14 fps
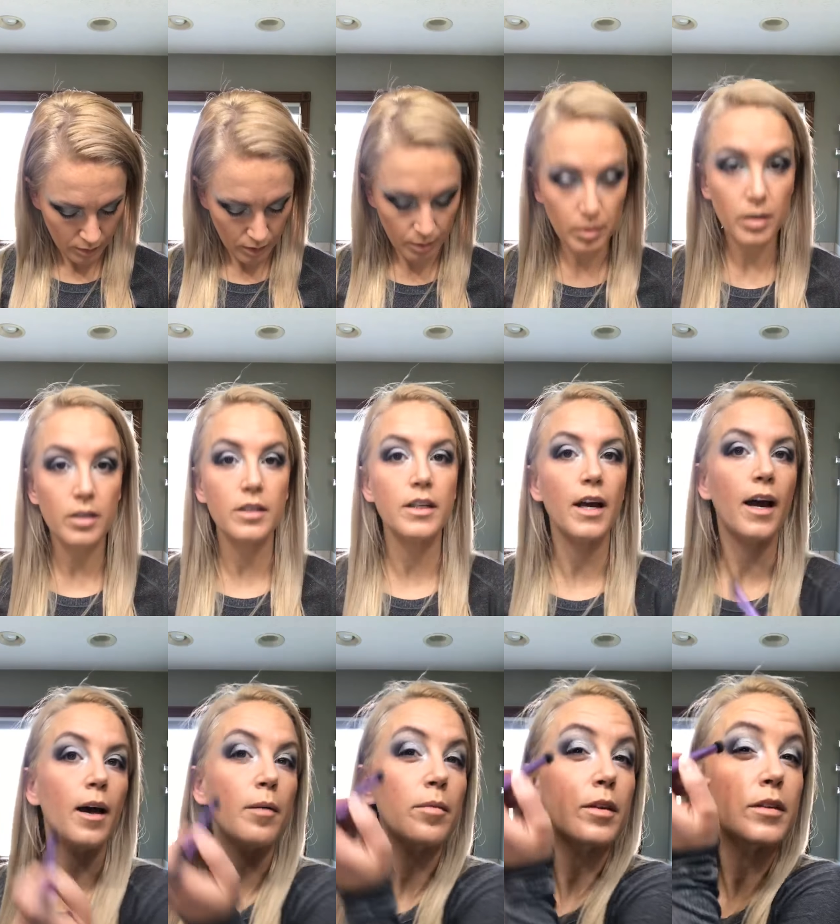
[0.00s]
I'm going to
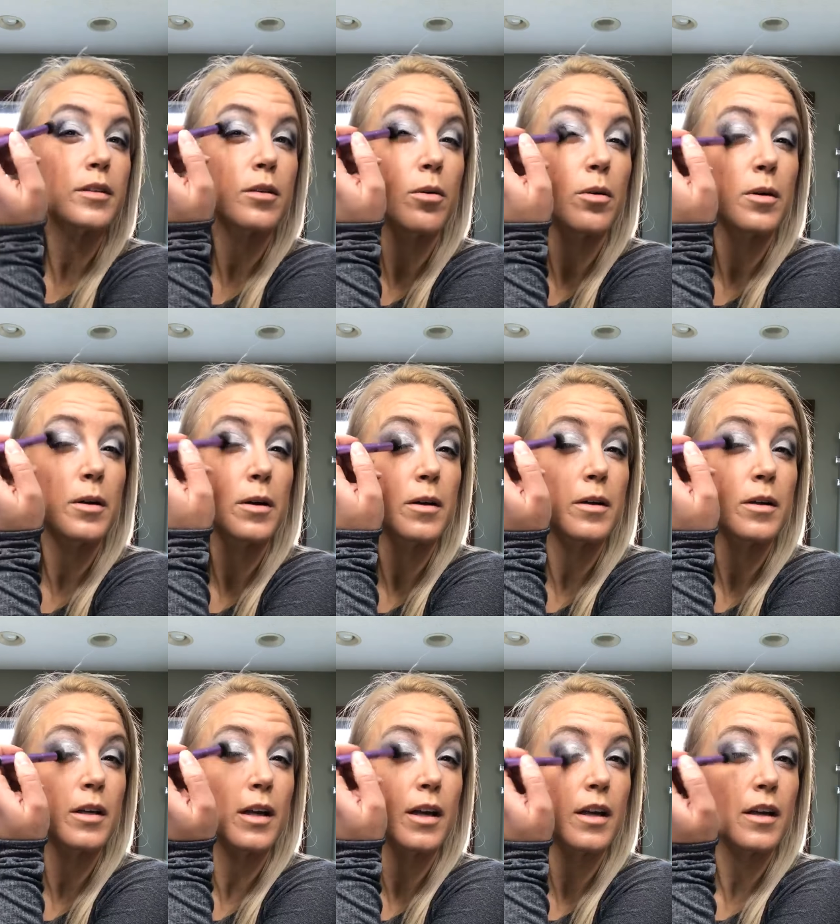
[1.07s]
dab this corner.
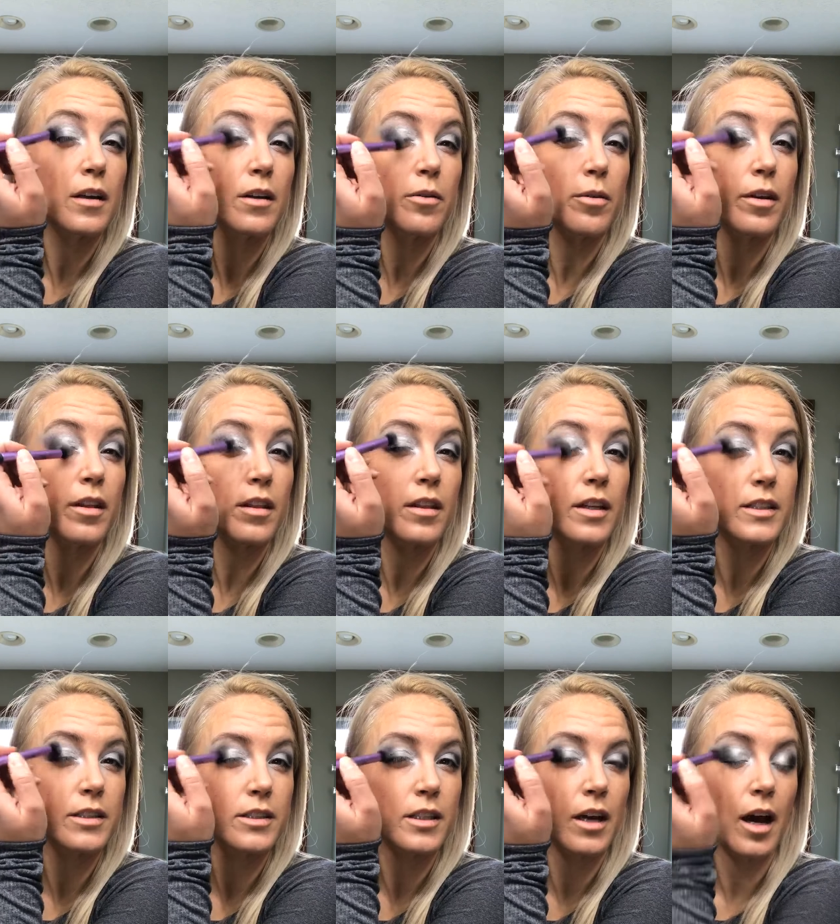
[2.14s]
This
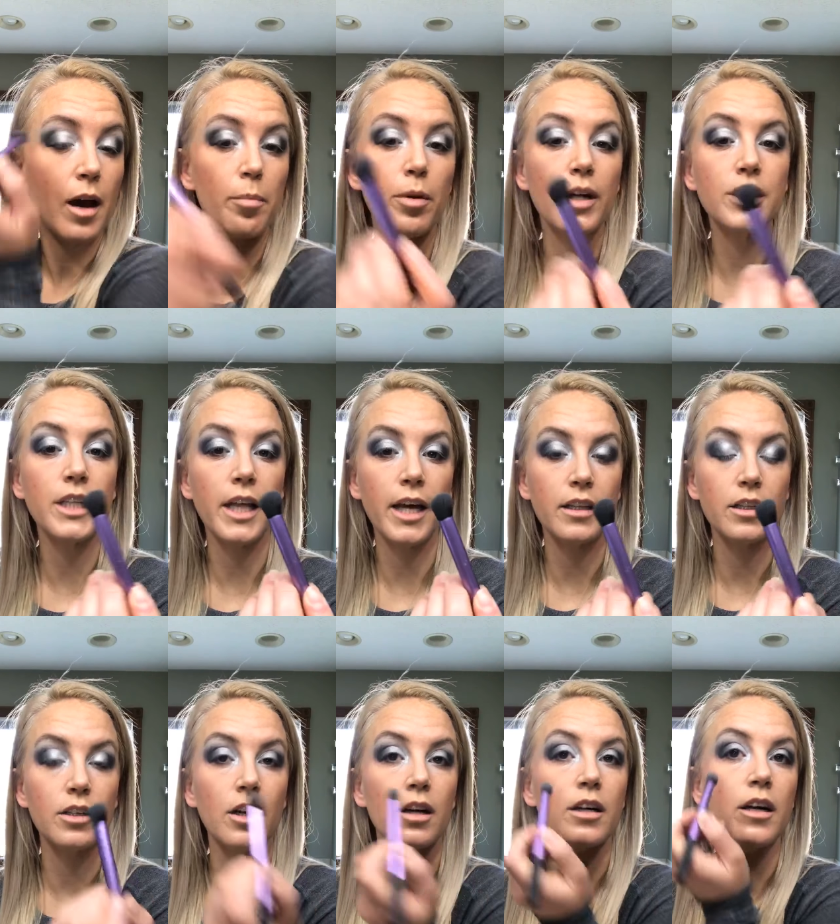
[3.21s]
is a brush that I had the
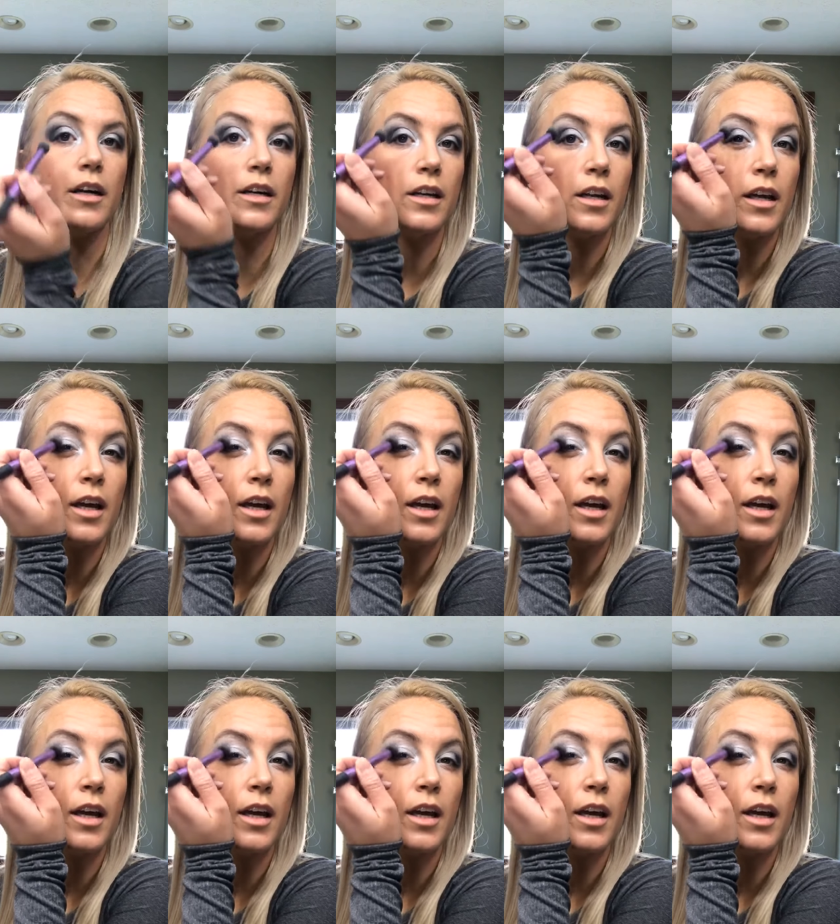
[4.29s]
dark on,